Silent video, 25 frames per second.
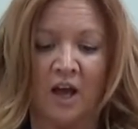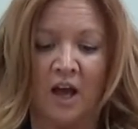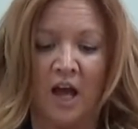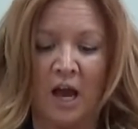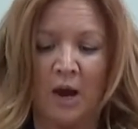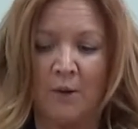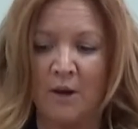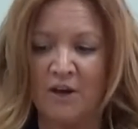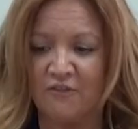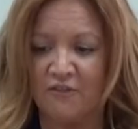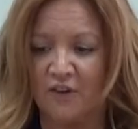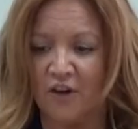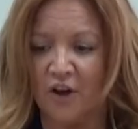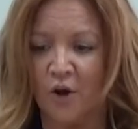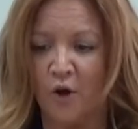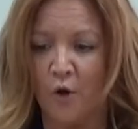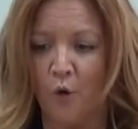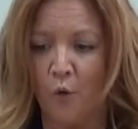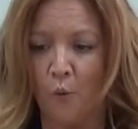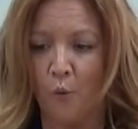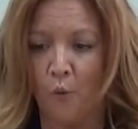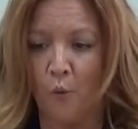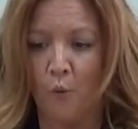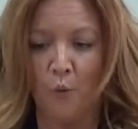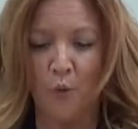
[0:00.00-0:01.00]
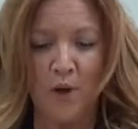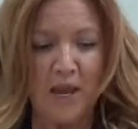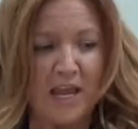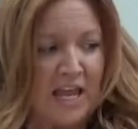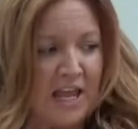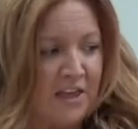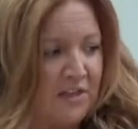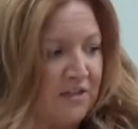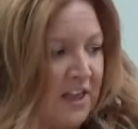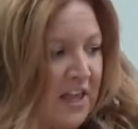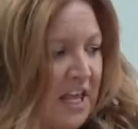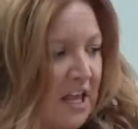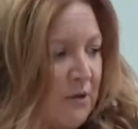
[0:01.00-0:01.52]
However,
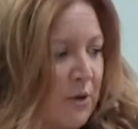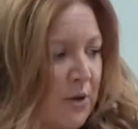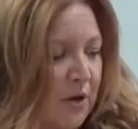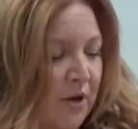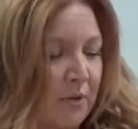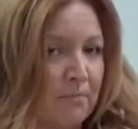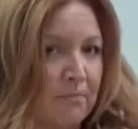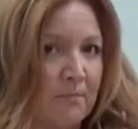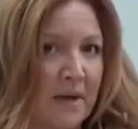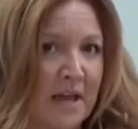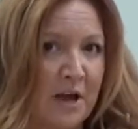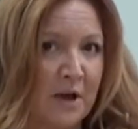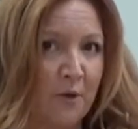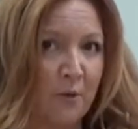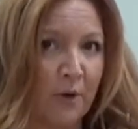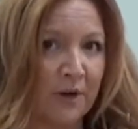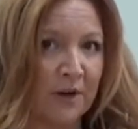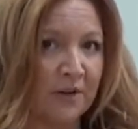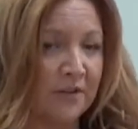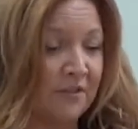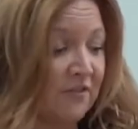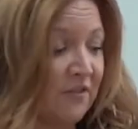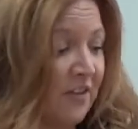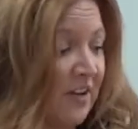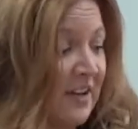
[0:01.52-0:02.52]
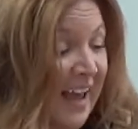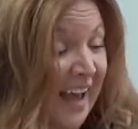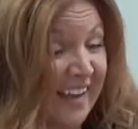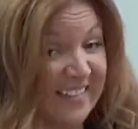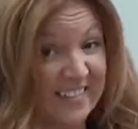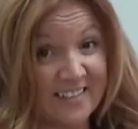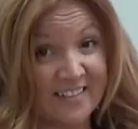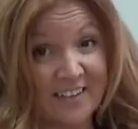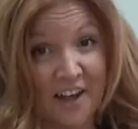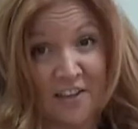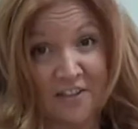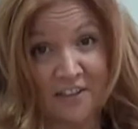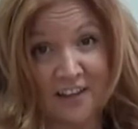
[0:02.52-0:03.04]
we think we can make one for next
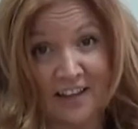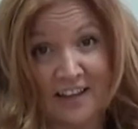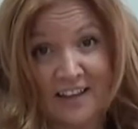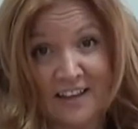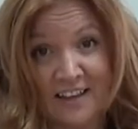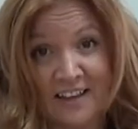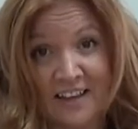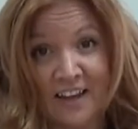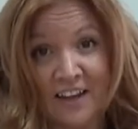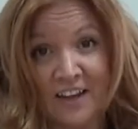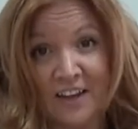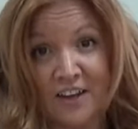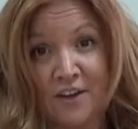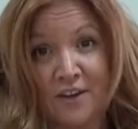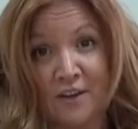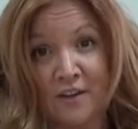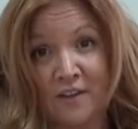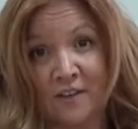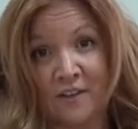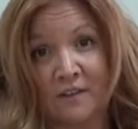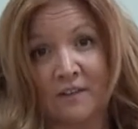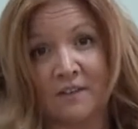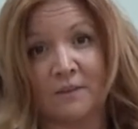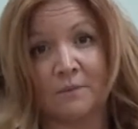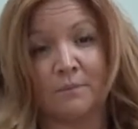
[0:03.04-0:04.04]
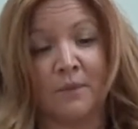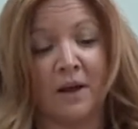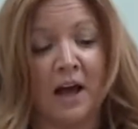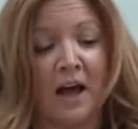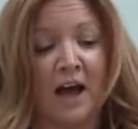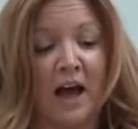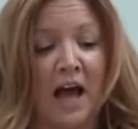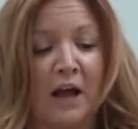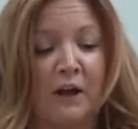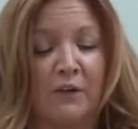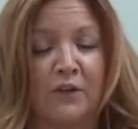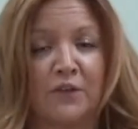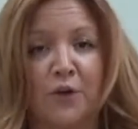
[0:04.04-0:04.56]
to nothing using some
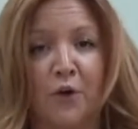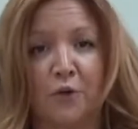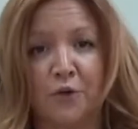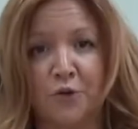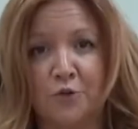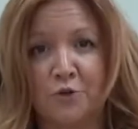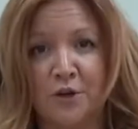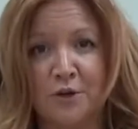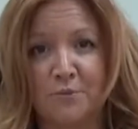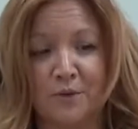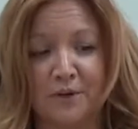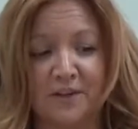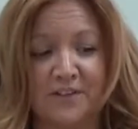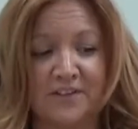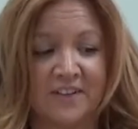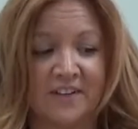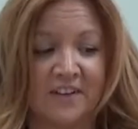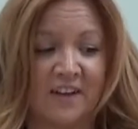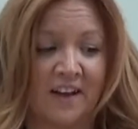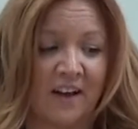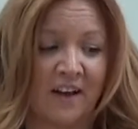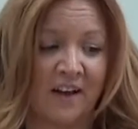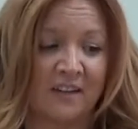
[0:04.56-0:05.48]
household equipment.